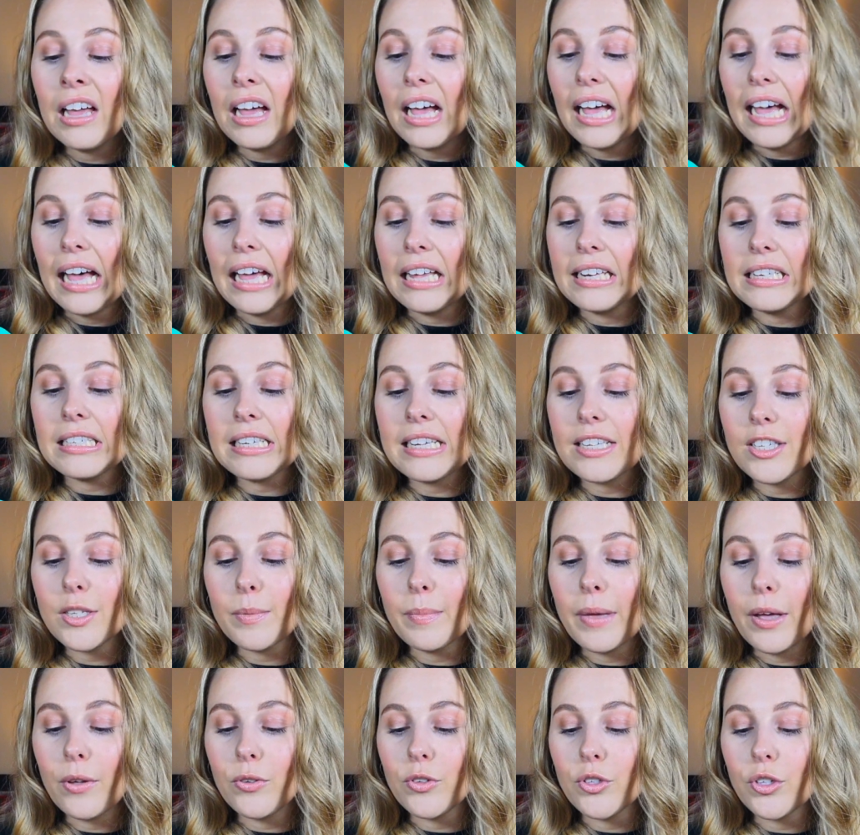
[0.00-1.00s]
and it
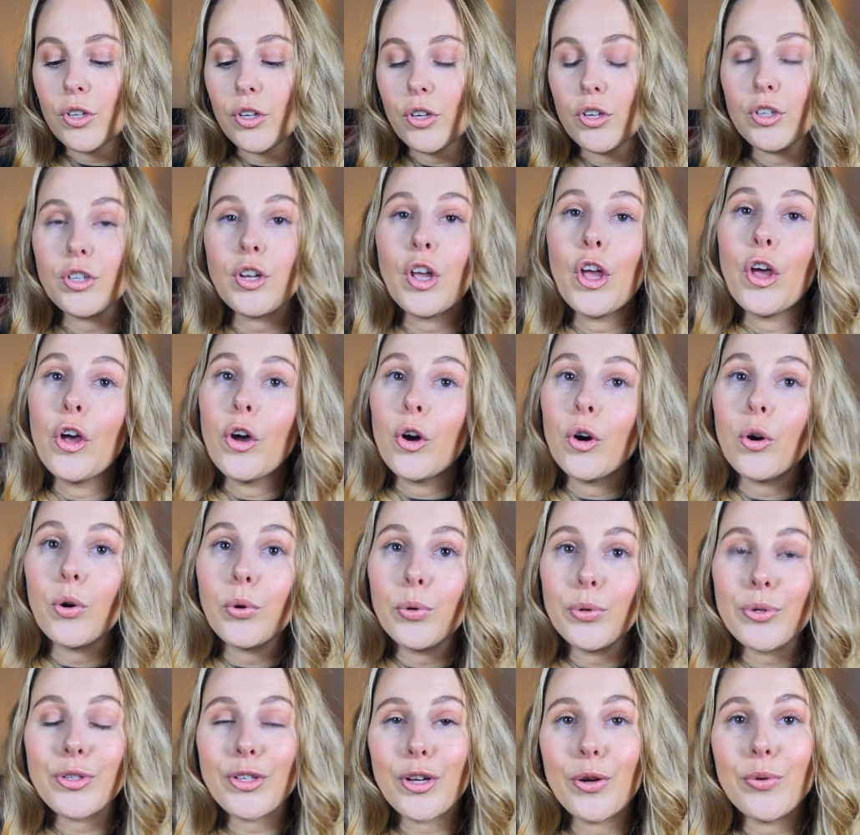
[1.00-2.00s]
smells good.
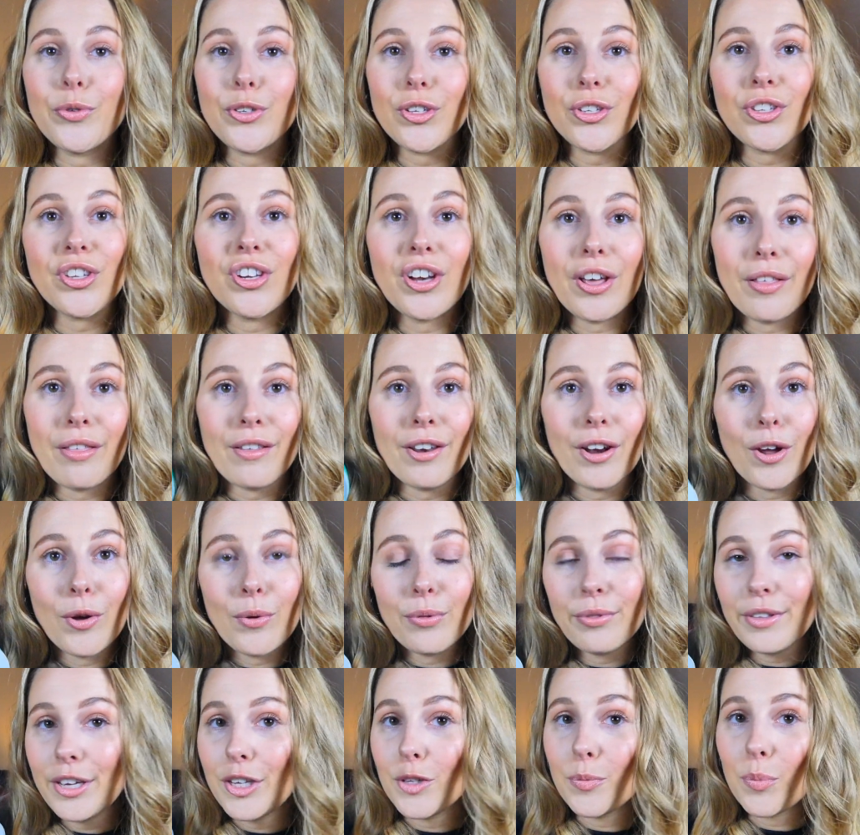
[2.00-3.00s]
Also, just another
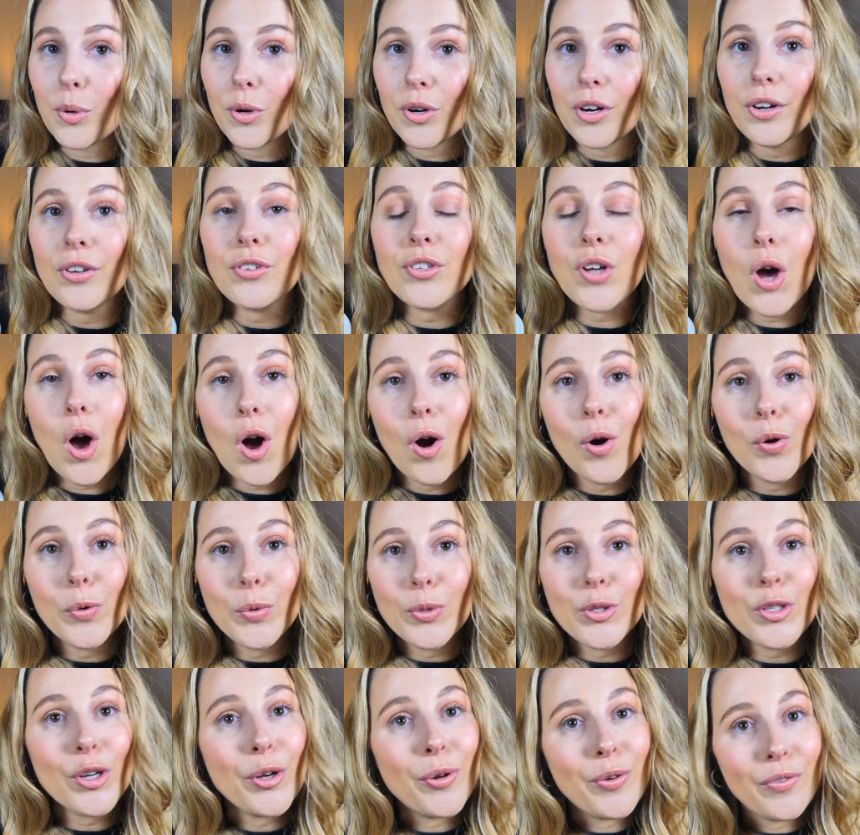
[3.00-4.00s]
note, these products are
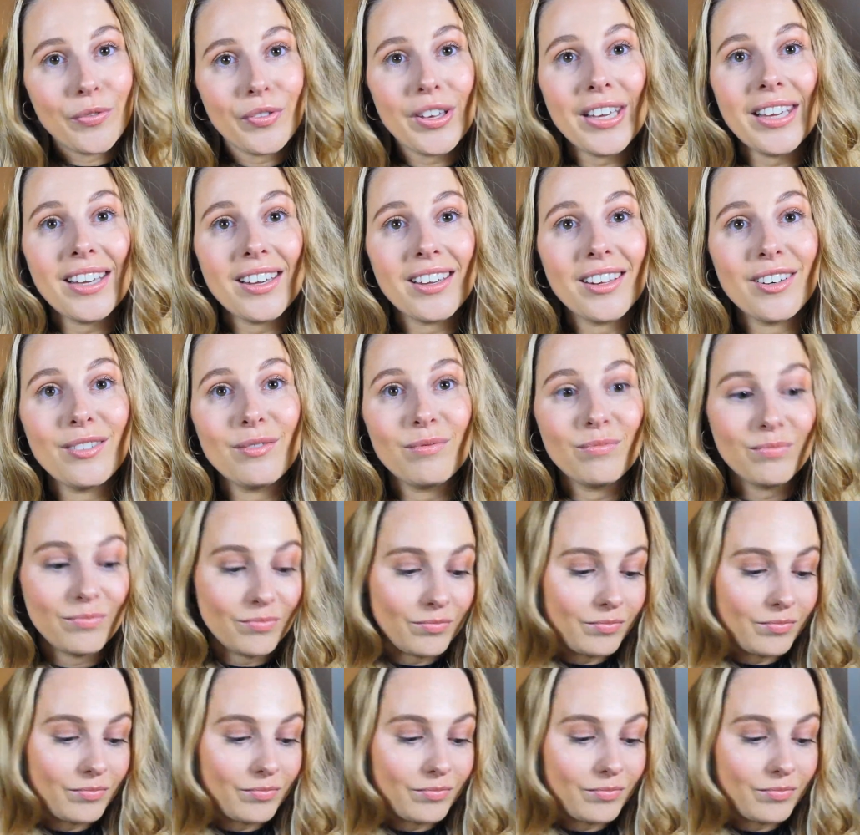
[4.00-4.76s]
also vegan.